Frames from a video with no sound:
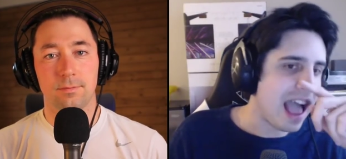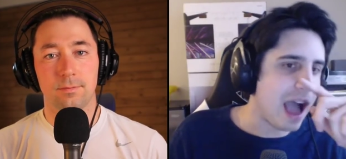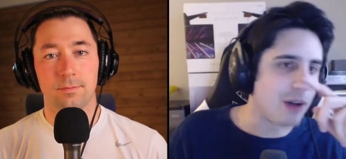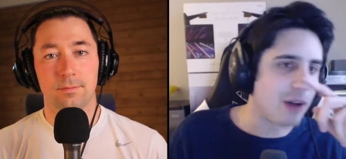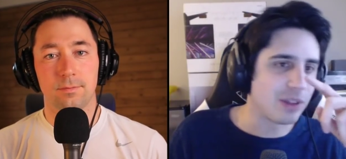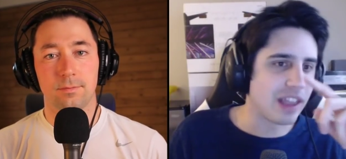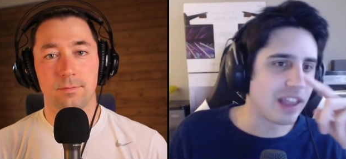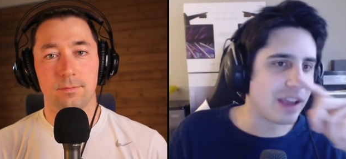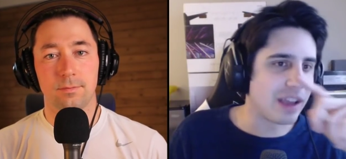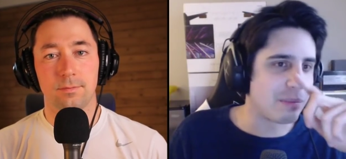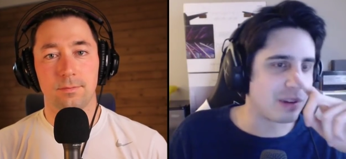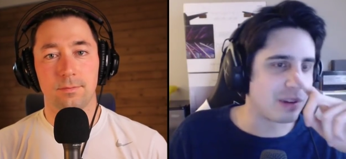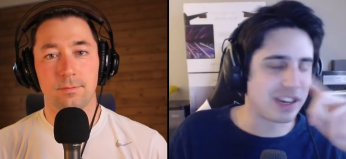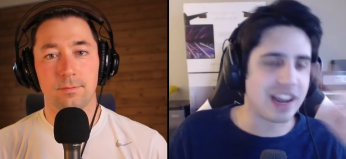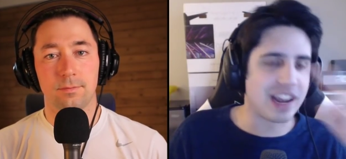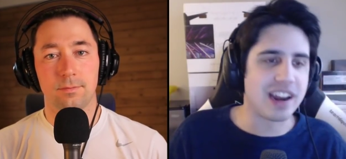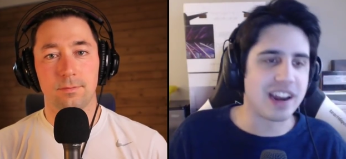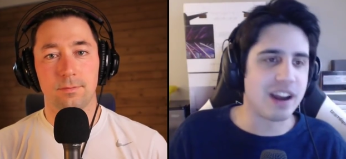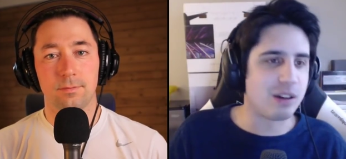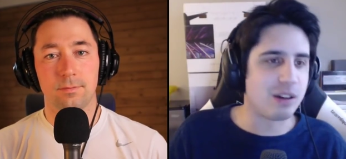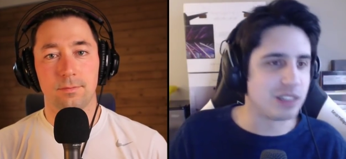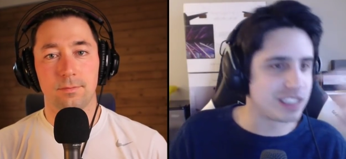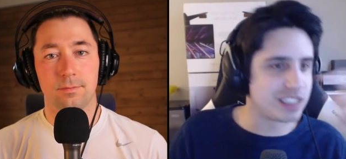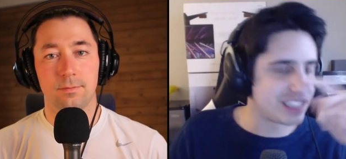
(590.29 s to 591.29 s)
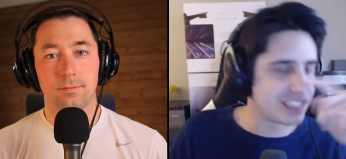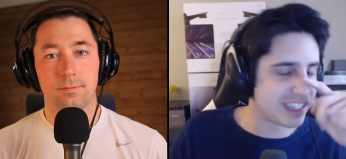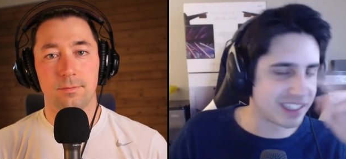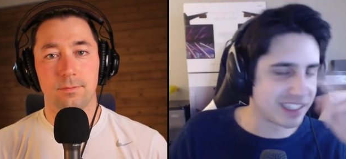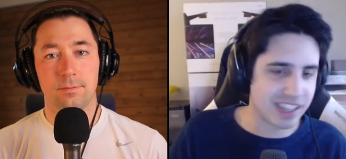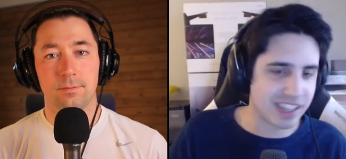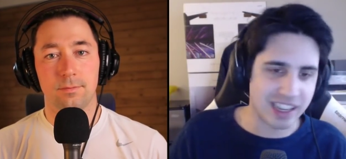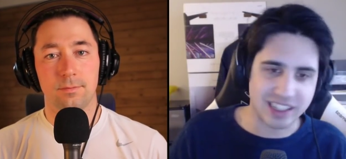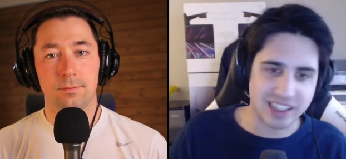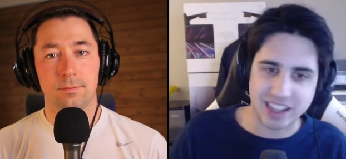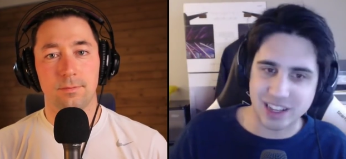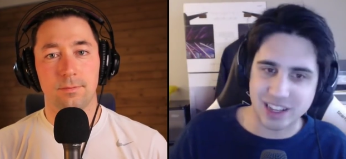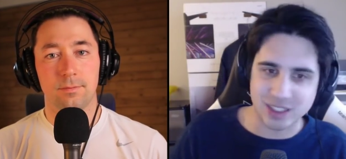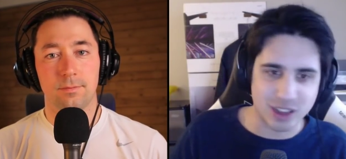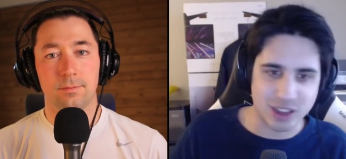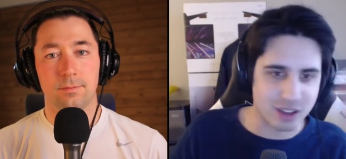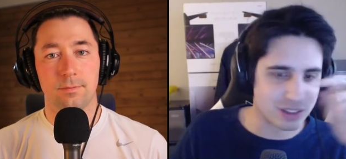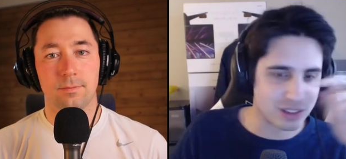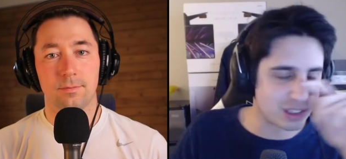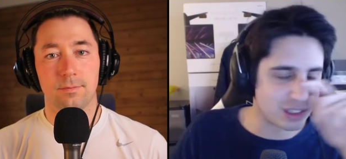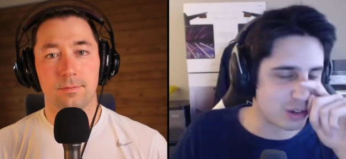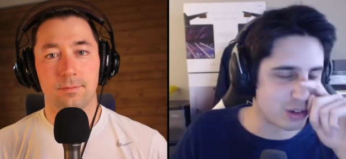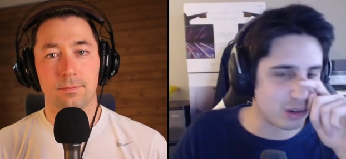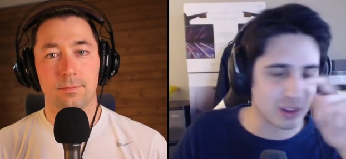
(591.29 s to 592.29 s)
Speaker 1: I would like pretend I was sick, take days
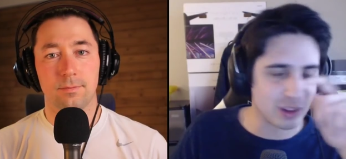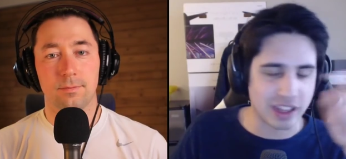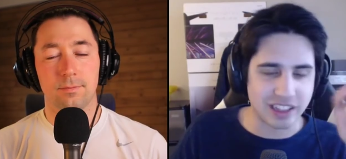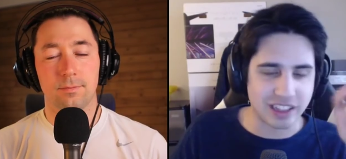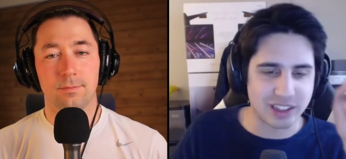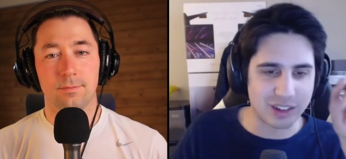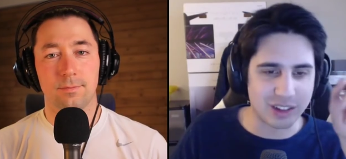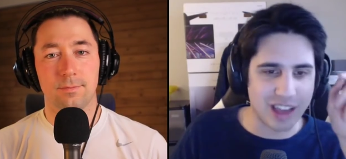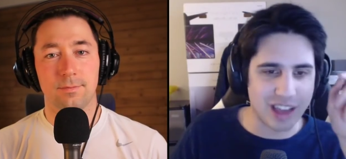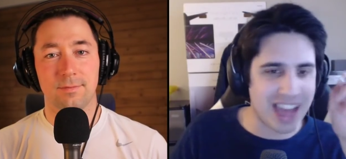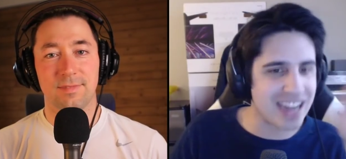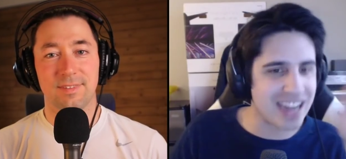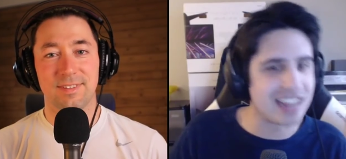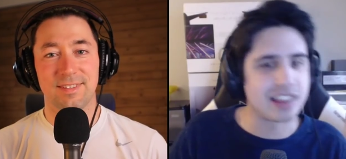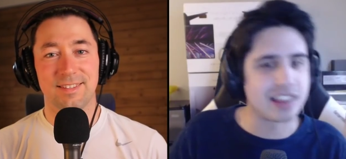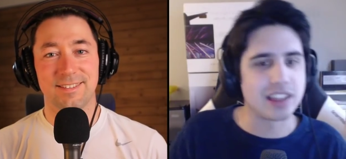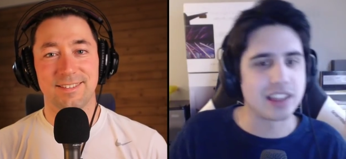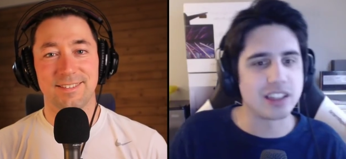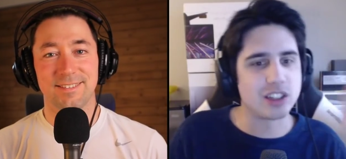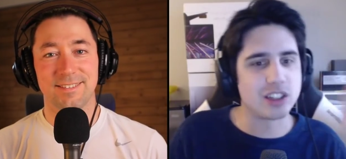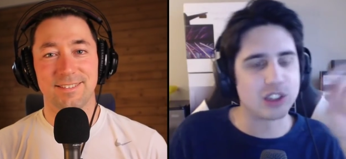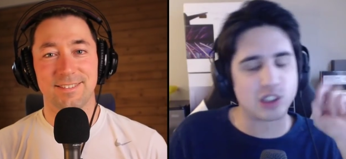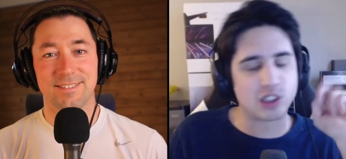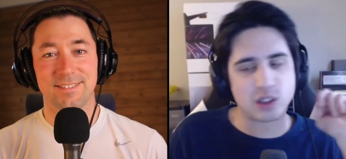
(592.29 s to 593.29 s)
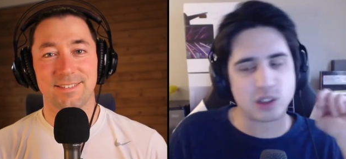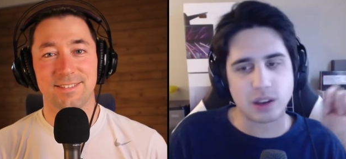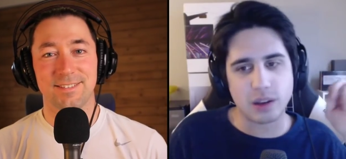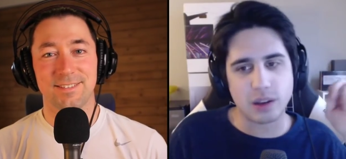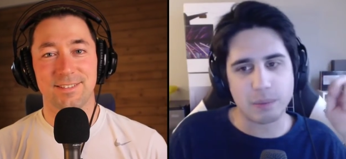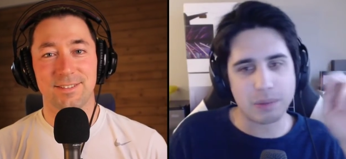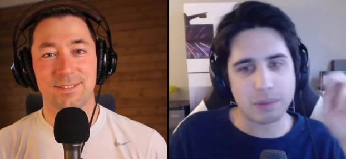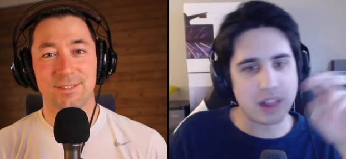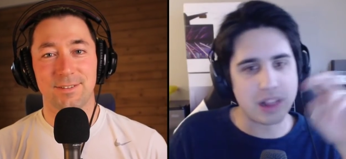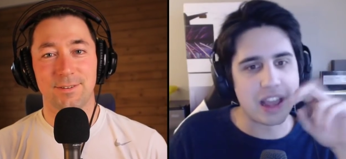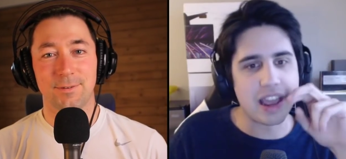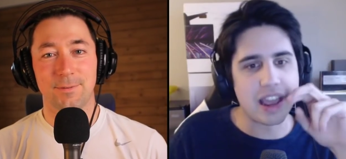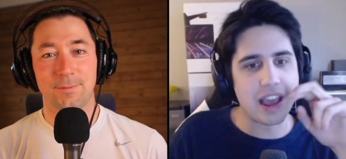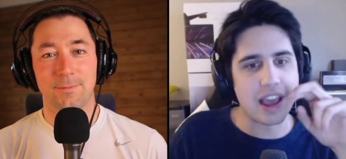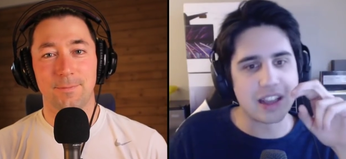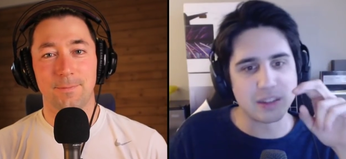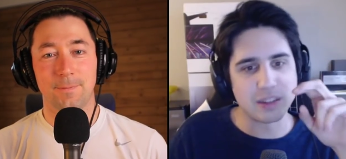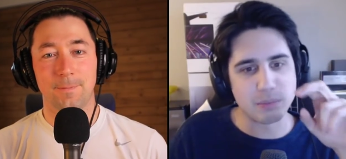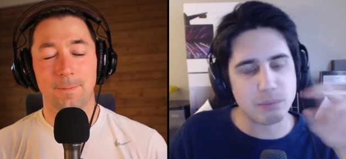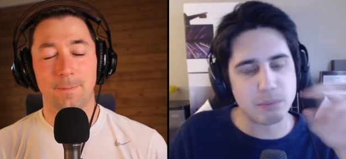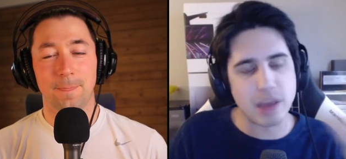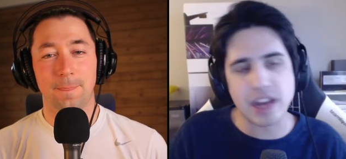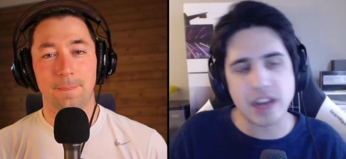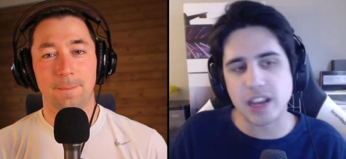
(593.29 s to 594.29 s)
off school, like do anything to just play
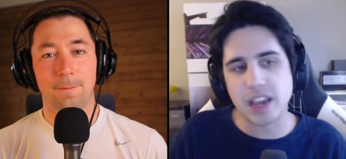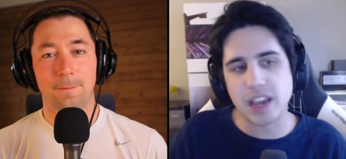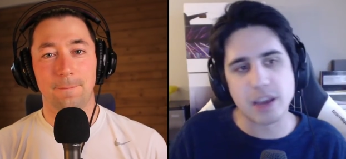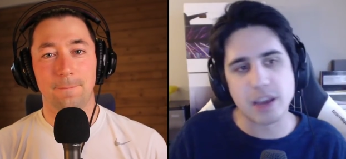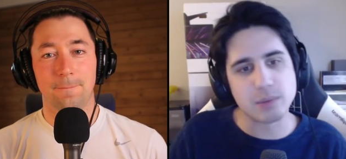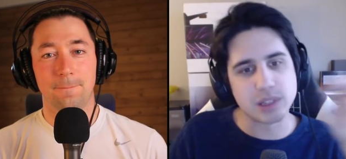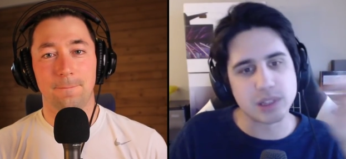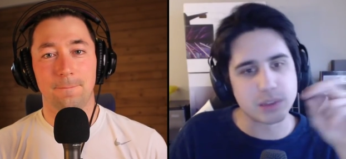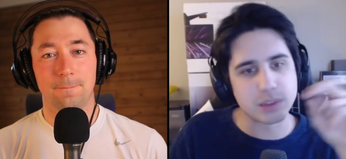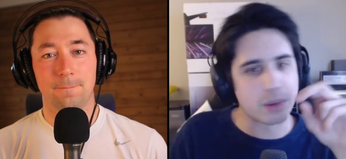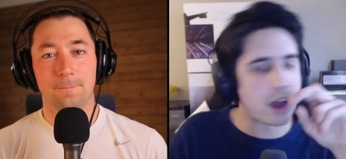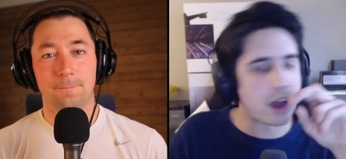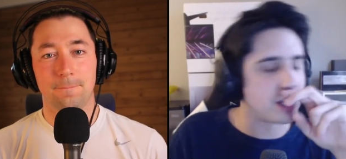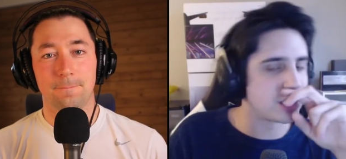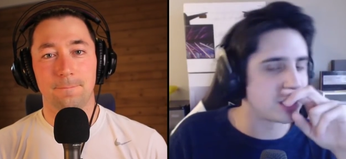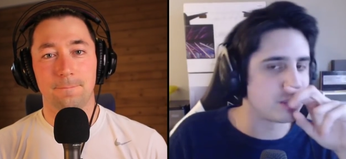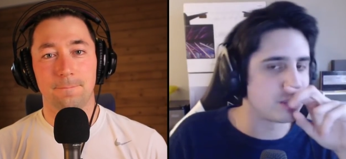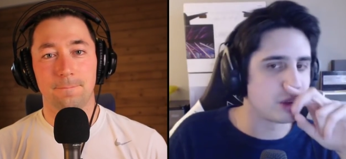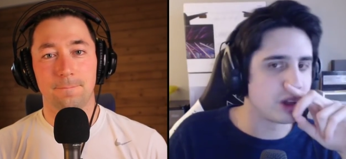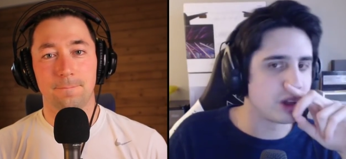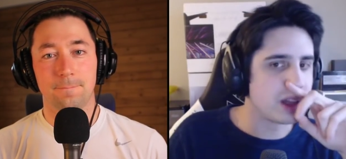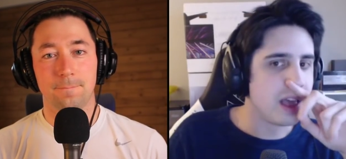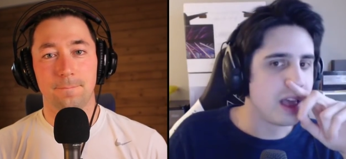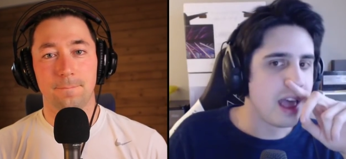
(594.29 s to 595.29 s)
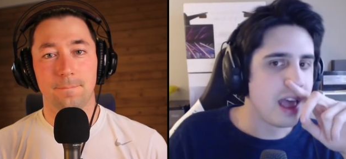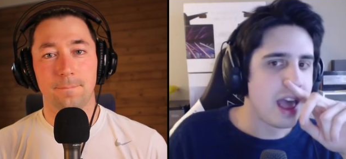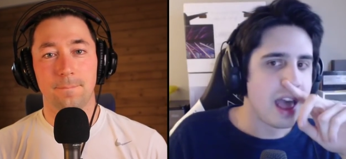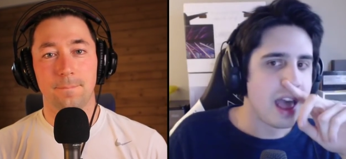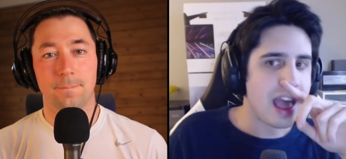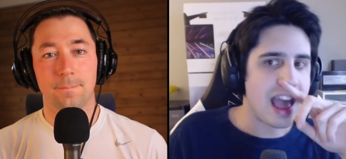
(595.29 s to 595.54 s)
as many games as possible.